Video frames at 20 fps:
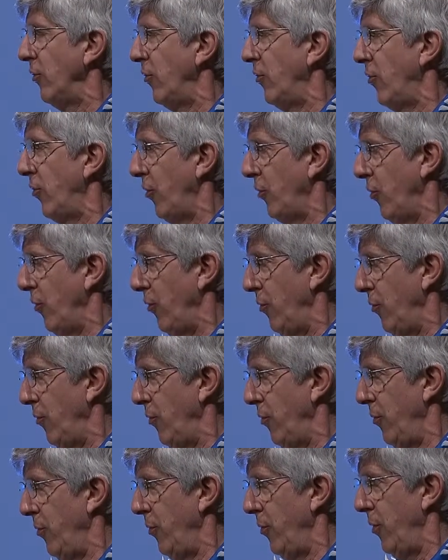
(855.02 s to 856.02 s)
I stumped
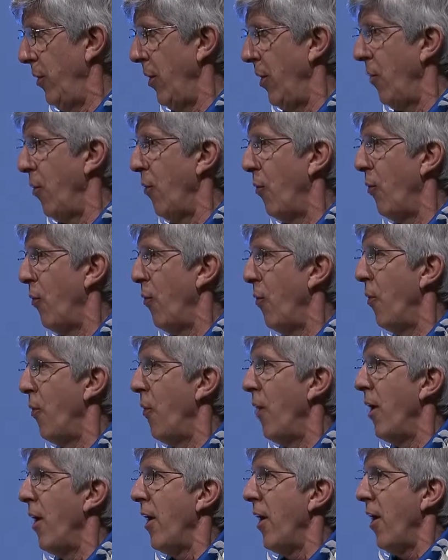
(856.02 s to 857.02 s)
Peter Coffee for a
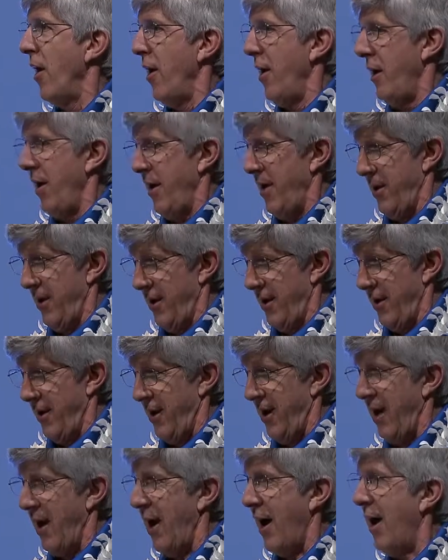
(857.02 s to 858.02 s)
few seconds. That's the first
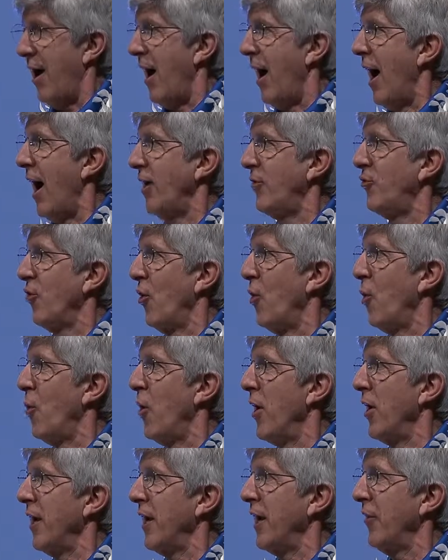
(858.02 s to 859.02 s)
time I've ever seen him think for
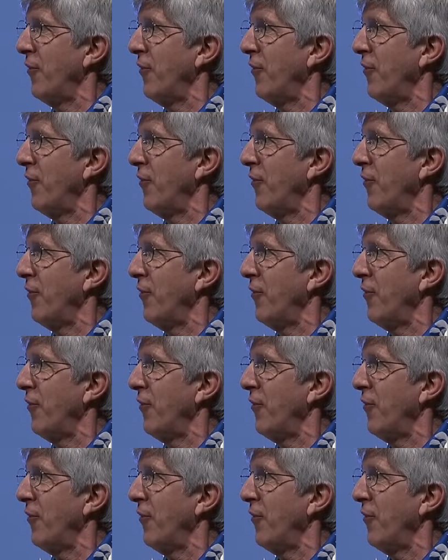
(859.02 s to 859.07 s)
more than a second.